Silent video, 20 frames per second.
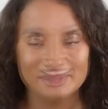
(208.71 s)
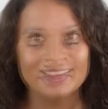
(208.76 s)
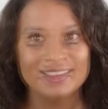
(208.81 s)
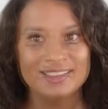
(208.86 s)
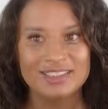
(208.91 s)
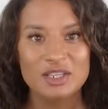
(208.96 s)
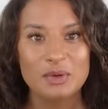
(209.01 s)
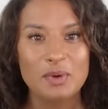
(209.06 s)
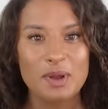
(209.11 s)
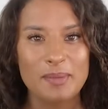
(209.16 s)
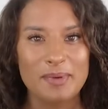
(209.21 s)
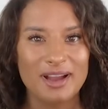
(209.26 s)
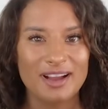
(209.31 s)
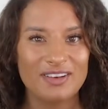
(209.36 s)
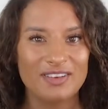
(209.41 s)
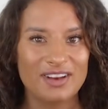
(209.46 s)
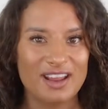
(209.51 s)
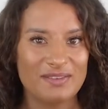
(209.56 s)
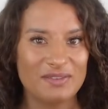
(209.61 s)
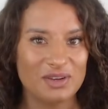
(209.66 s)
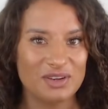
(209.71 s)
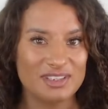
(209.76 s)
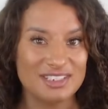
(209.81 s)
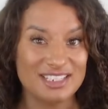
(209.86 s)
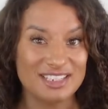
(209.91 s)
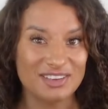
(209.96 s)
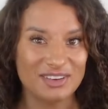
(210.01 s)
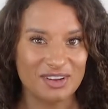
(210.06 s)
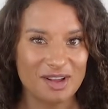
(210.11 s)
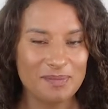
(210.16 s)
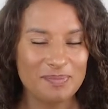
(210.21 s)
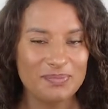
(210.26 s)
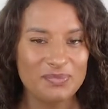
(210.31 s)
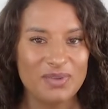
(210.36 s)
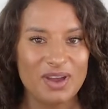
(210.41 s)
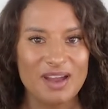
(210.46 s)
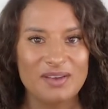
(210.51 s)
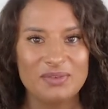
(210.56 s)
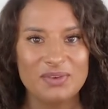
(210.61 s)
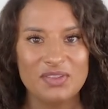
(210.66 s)
So we're back on Aavegotchi.com.
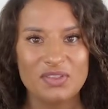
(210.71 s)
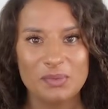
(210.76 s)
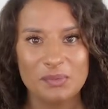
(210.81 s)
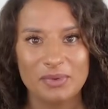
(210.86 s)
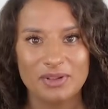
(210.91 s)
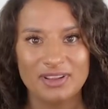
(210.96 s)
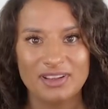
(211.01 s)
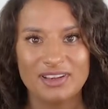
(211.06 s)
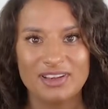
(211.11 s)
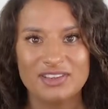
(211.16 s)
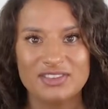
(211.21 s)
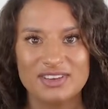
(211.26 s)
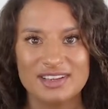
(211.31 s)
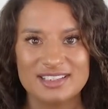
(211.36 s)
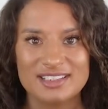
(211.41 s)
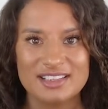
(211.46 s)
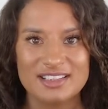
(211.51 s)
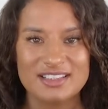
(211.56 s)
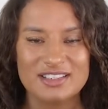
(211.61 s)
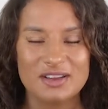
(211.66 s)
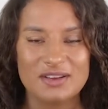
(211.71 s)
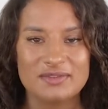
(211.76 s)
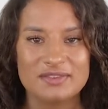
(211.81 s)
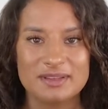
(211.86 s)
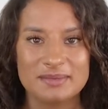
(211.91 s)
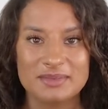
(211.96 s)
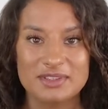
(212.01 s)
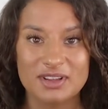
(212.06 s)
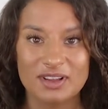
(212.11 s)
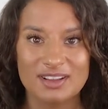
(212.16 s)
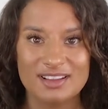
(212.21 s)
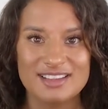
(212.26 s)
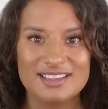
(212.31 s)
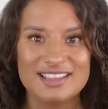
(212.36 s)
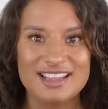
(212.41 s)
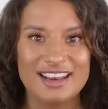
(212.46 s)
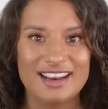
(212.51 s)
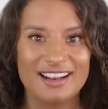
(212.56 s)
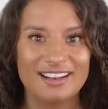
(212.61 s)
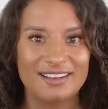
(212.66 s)
I've got the wallet addresses of some scholars
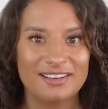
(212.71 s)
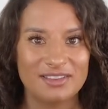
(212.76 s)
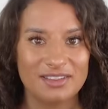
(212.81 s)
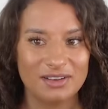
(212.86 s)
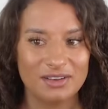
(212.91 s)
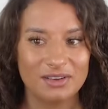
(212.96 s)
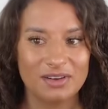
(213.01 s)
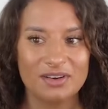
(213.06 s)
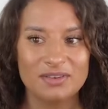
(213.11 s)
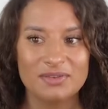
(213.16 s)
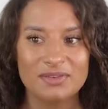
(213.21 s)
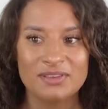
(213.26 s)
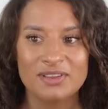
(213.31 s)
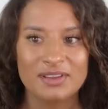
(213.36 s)
that I like the look of.